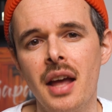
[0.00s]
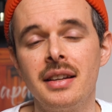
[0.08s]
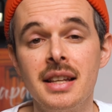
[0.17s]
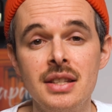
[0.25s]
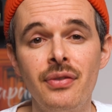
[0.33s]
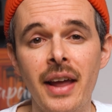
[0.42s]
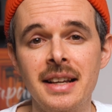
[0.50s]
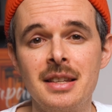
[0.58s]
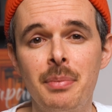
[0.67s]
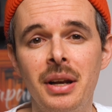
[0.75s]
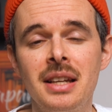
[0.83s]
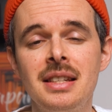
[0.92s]
This
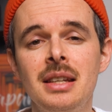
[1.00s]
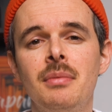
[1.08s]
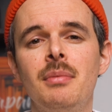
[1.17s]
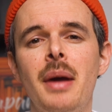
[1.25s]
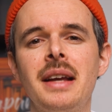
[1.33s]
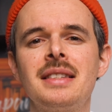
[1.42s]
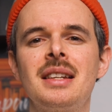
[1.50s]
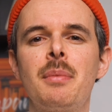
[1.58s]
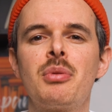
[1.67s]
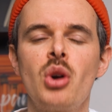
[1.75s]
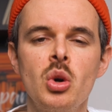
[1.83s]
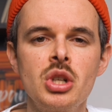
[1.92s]
flexibility makes it
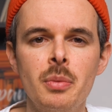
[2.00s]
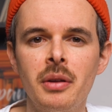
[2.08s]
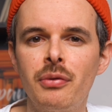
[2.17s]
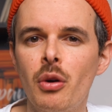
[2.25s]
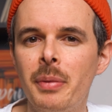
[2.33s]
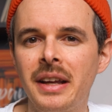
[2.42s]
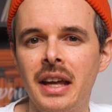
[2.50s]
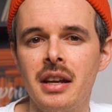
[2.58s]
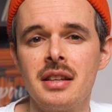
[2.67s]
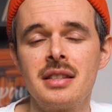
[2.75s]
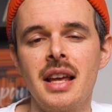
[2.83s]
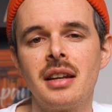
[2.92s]
approachable for
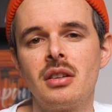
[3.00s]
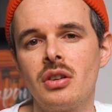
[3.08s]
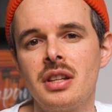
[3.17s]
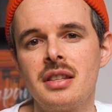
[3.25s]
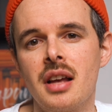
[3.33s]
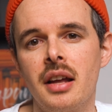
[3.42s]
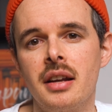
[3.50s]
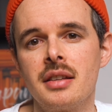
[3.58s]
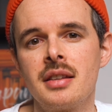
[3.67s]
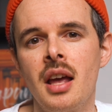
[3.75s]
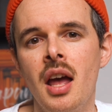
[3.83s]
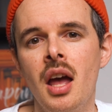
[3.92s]
beginners and
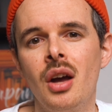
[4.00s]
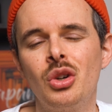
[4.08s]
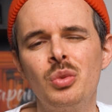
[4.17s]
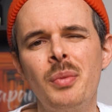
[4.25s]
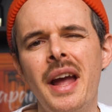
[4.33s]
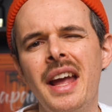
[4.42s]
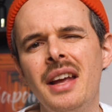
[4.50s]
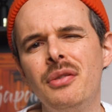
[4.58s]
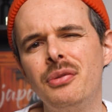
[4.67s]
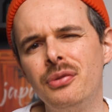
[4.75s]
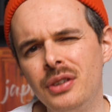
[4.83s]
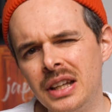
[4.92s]
non-designers, who may
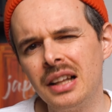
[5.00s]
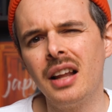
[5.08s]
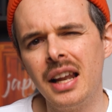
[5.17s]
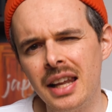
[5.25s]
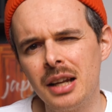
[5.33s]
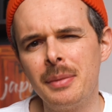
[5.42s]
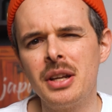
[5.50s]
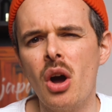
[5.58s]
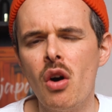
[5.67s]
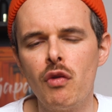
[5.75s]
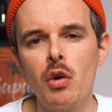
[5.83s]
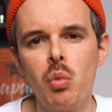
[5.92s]
feel a little bit
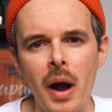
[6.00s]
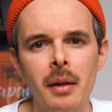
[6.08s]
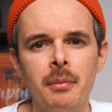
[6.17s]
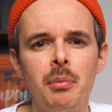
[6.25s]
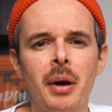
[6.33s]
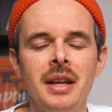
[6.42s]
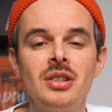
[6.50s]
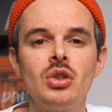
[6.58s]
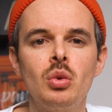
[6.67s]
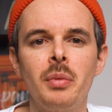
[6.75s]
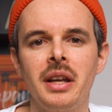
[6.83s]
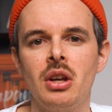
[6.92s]
overwhelmed by
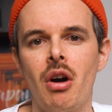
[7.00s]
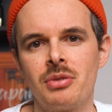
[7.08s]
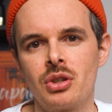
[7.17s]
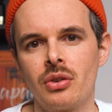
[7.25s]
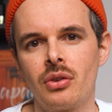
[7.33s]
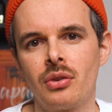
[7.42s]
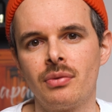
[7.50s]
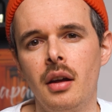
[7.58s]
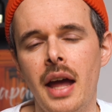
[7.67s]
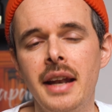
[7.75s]
too many options.